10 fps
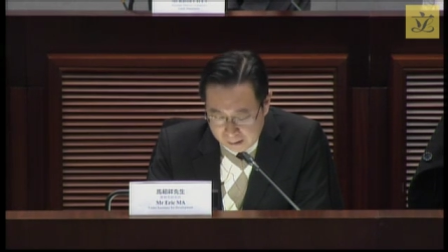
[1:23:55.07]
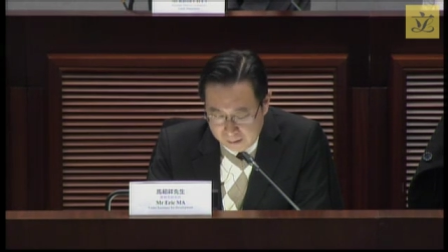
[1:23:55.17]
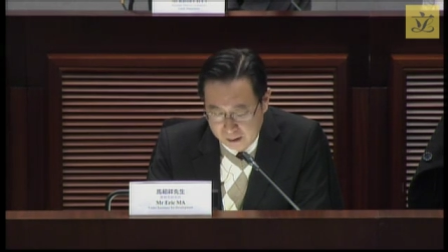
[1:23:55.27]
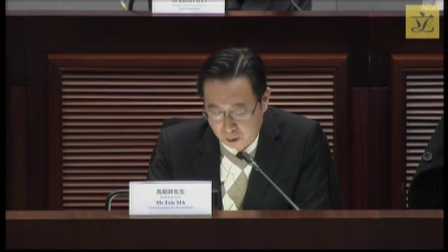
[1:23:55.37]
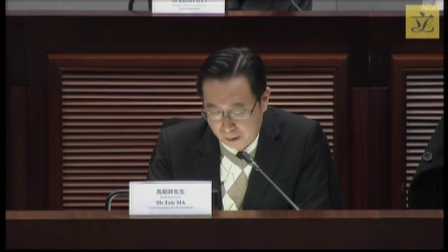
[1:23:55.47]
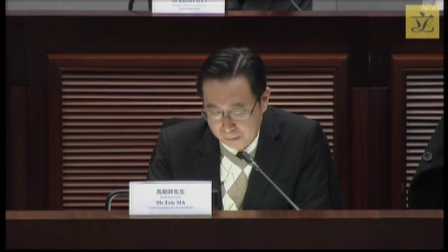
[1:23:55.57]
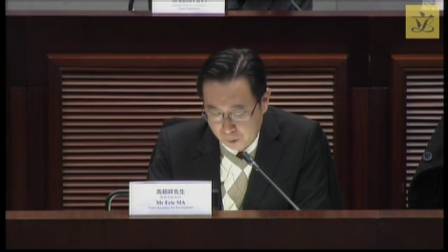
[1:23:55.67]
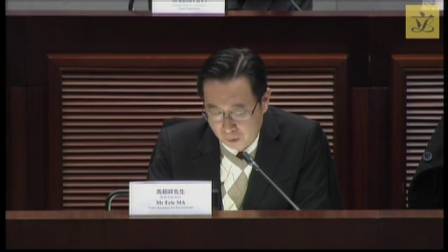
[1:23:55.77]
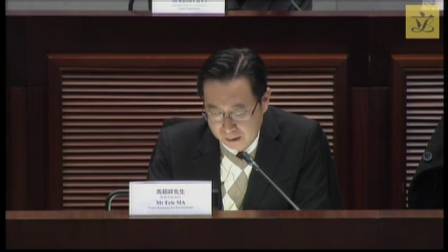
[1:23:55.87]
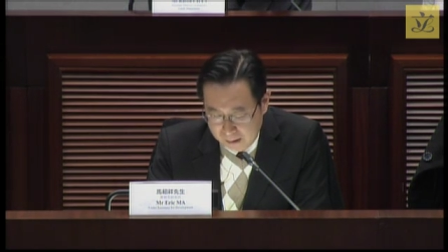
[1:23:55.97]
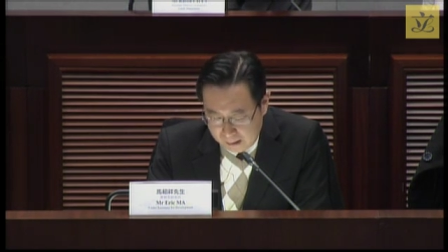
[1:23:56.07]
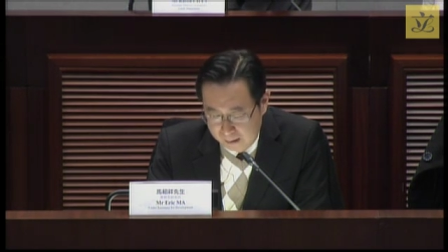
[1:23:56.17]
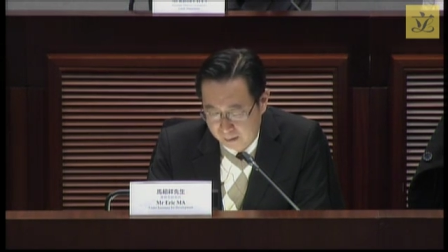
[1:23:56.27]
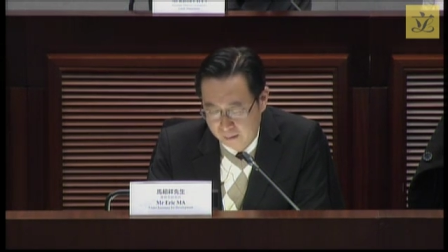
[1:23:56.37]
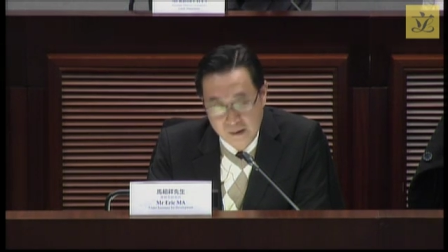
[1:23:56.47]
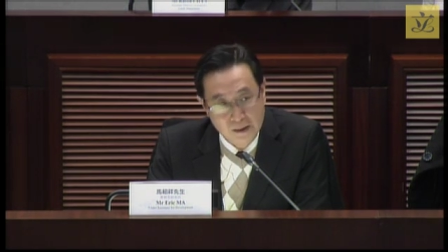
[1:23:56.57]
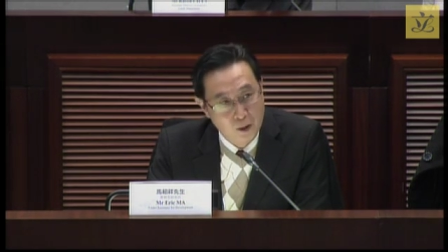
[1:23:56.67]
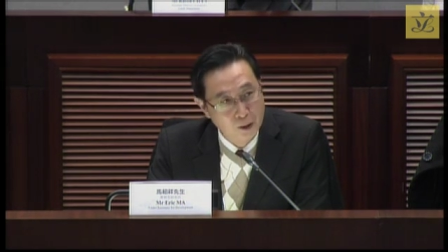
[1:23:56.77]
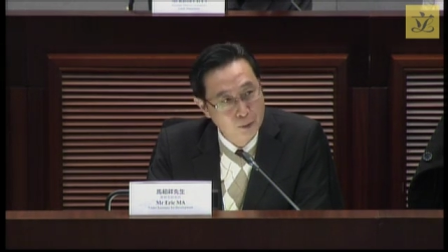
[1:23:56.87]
of the uh, flats.